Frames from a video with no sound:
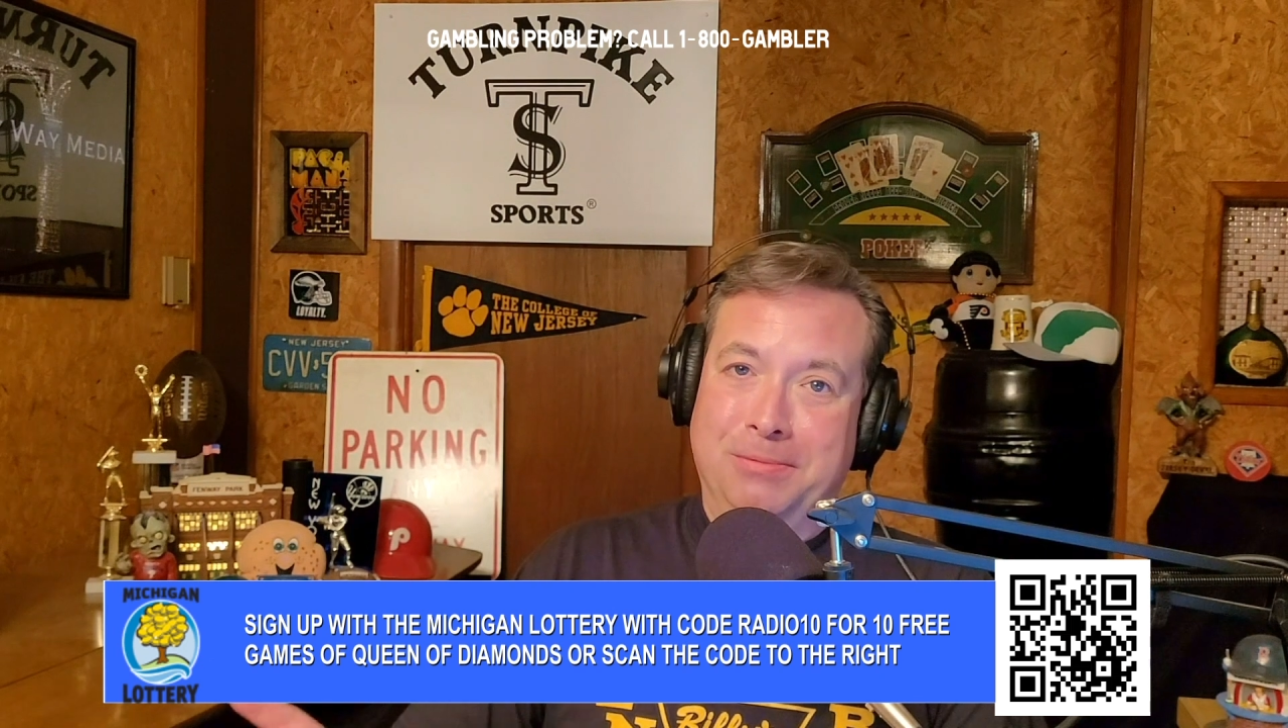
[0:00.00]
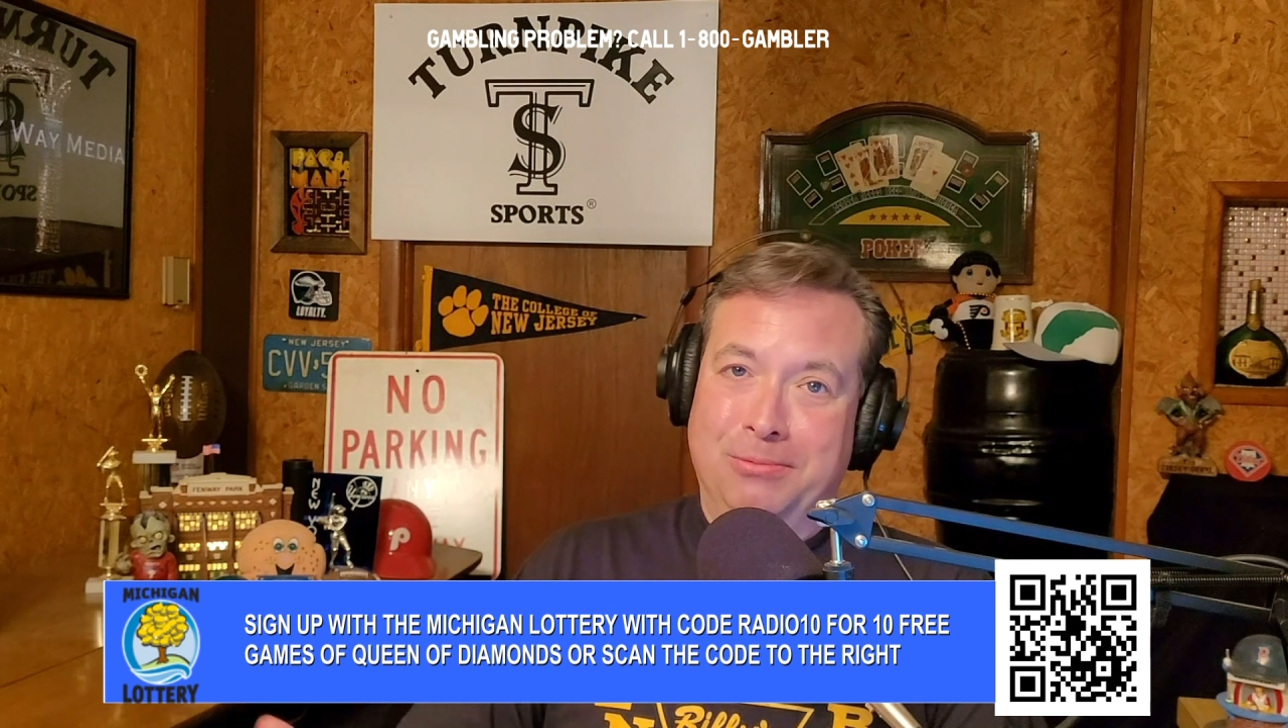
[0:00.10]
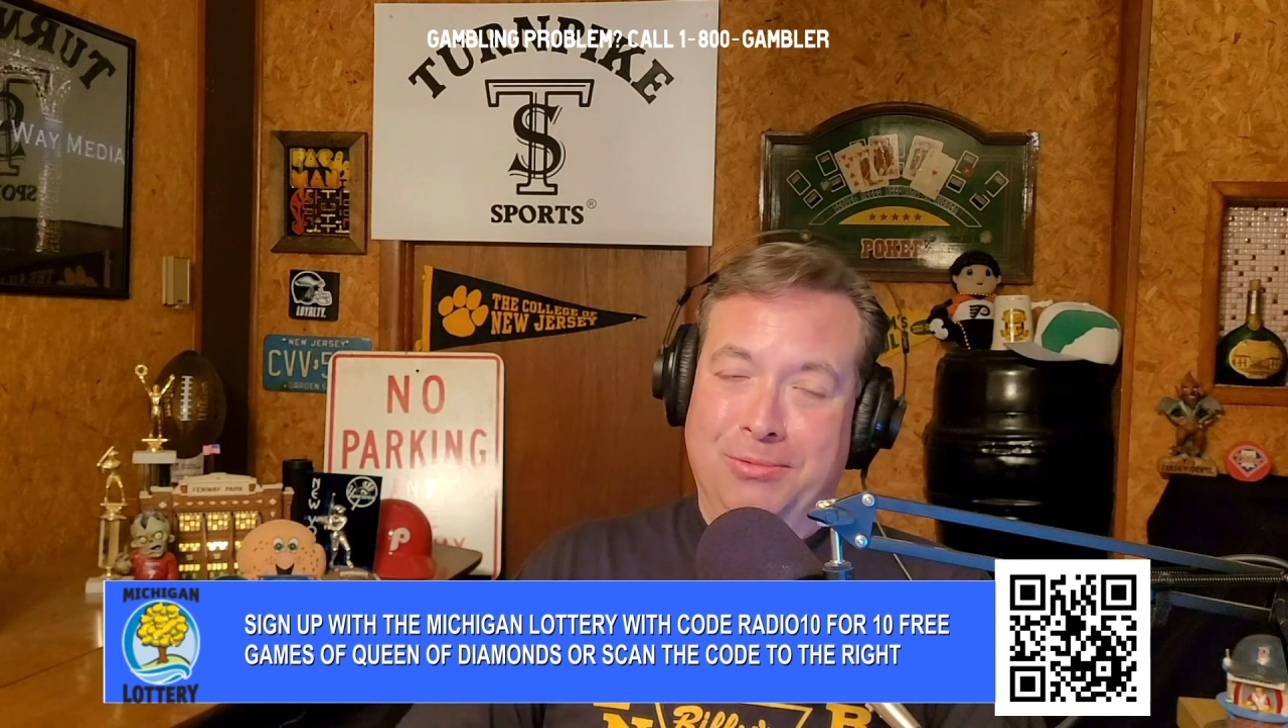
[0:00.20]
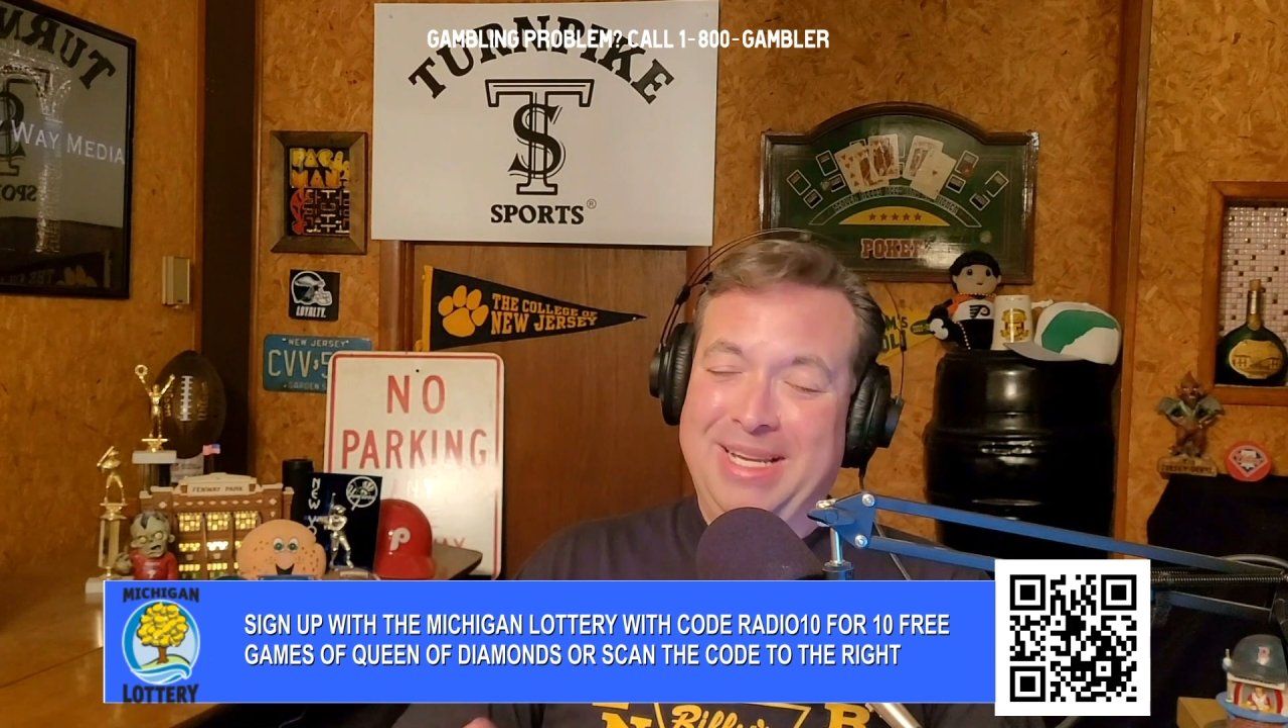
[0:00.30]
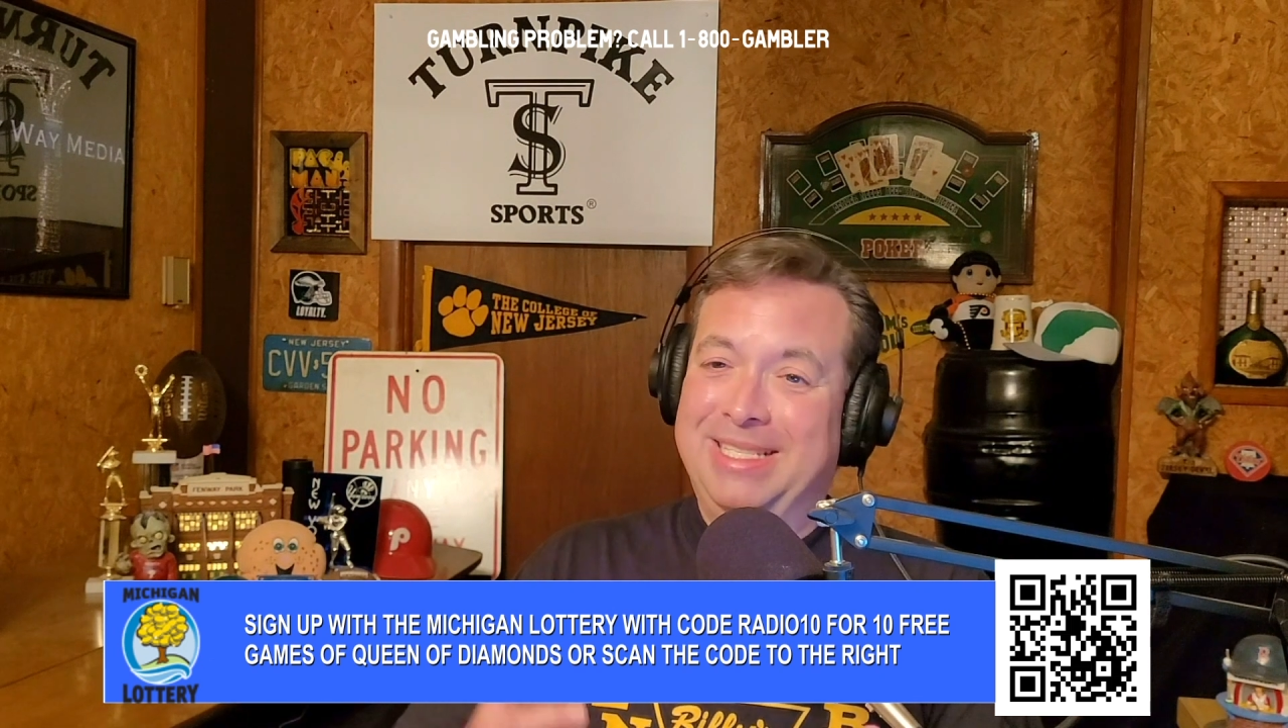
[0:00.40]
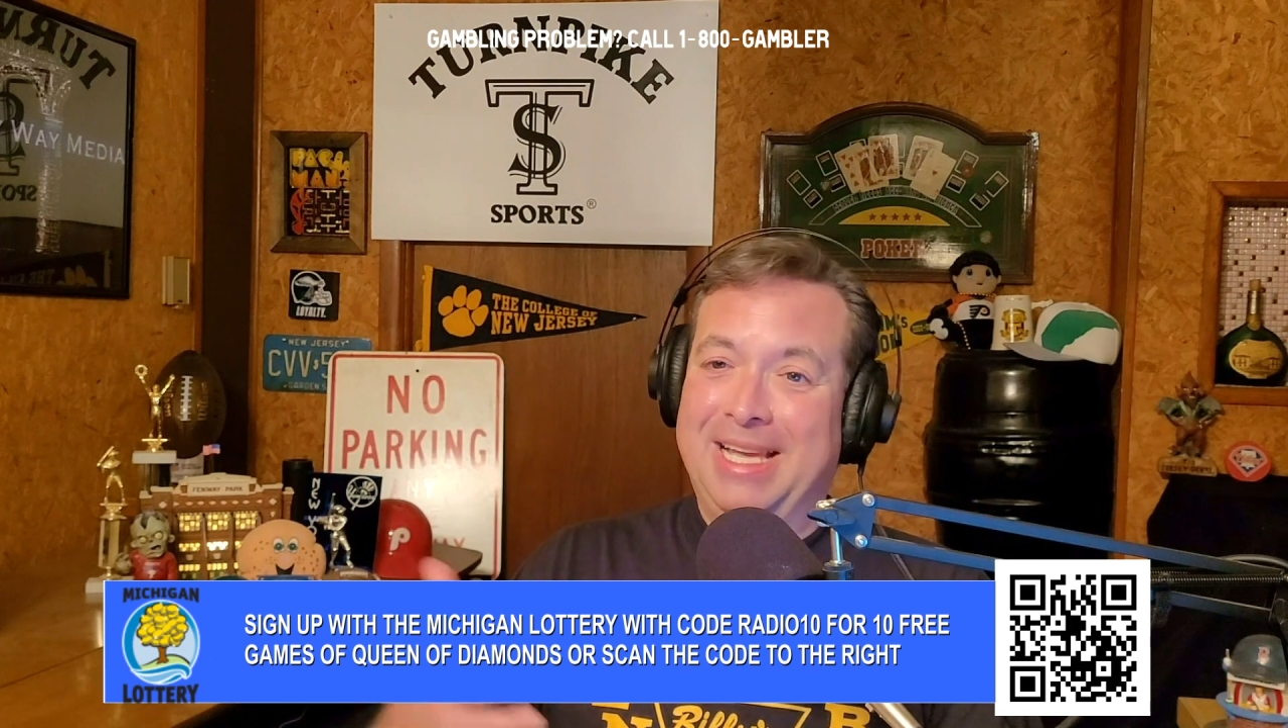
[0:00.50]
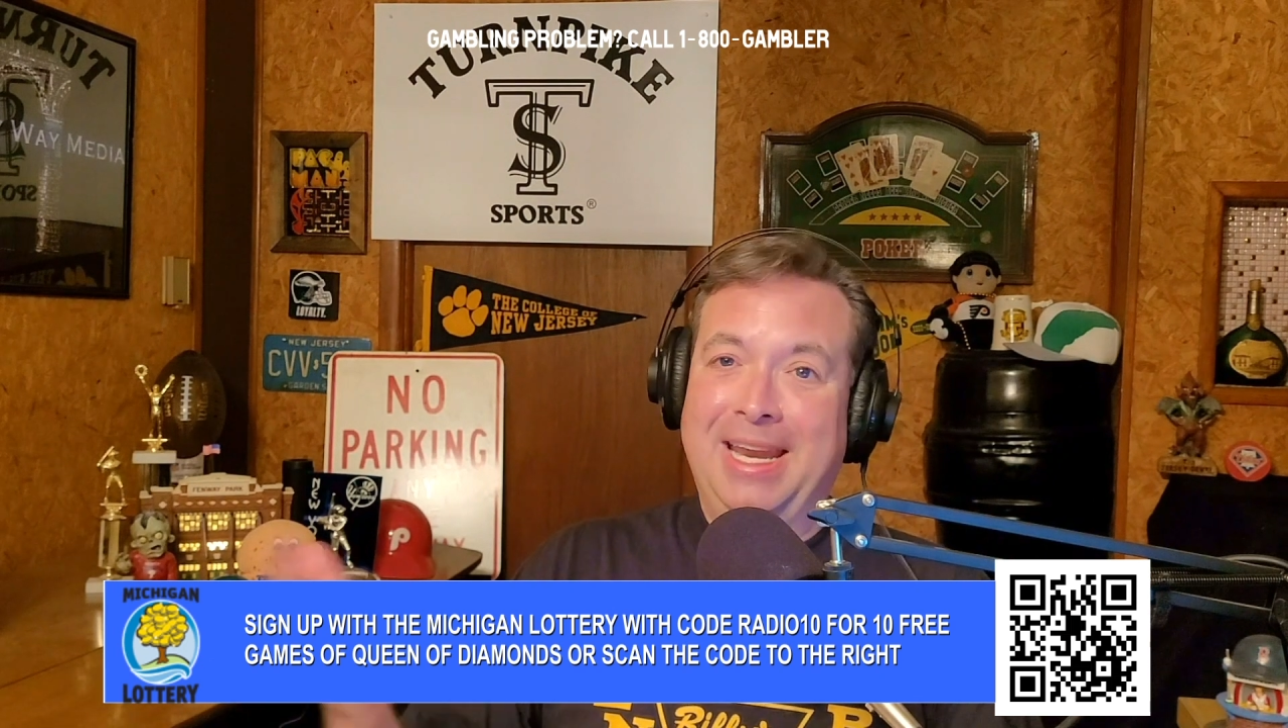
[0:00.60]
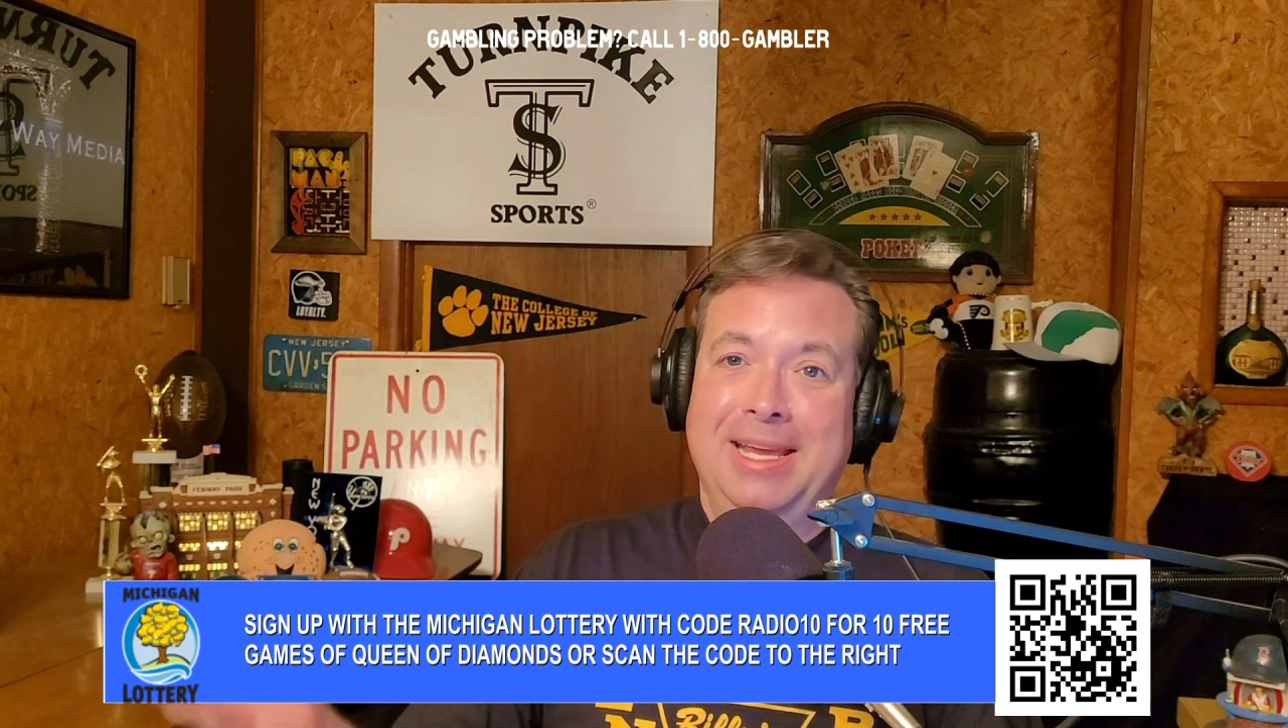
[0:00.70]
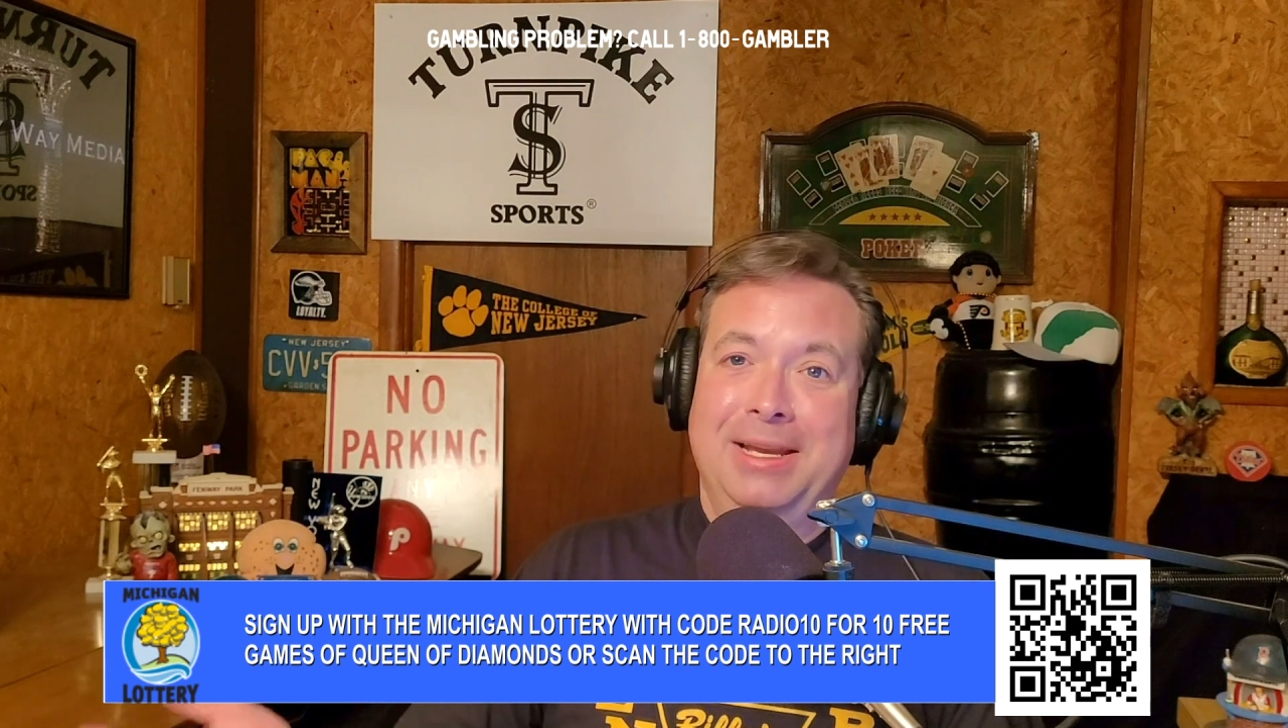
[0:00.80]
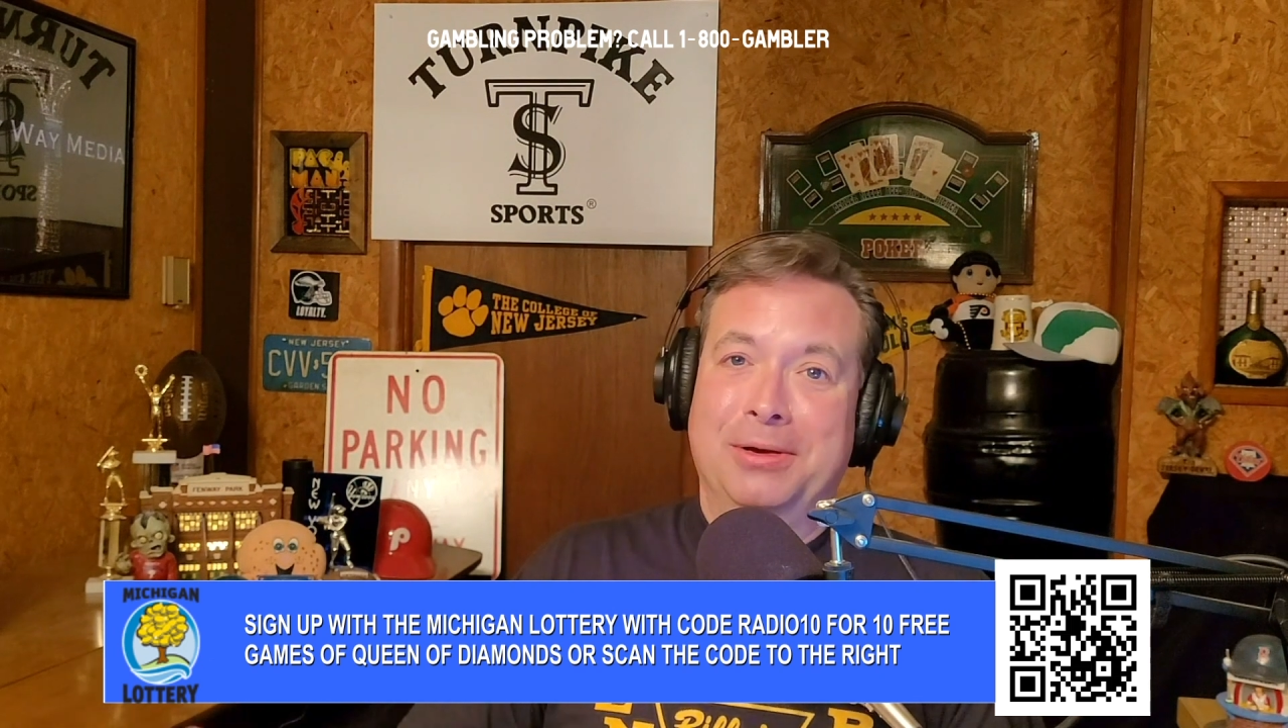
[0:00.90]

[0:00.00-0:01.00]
reset it?